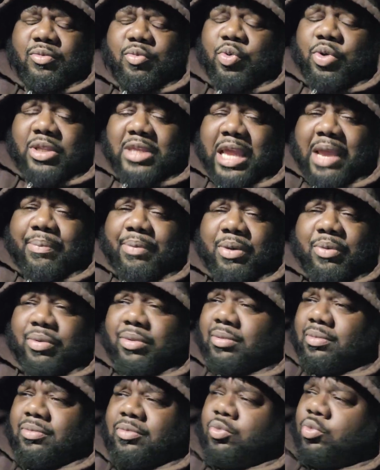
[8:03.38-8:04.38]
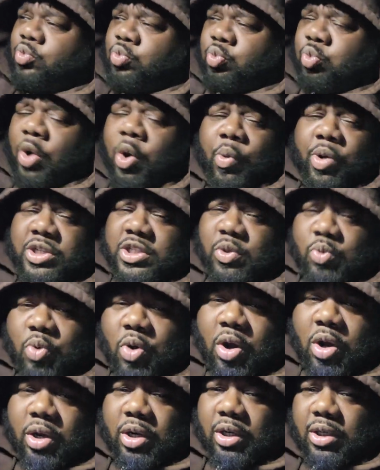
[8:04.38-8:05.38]
Where was the
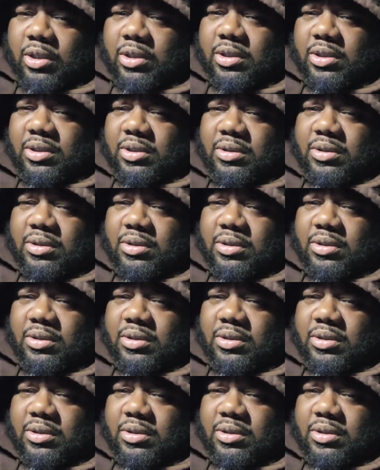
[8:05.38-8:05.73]
war?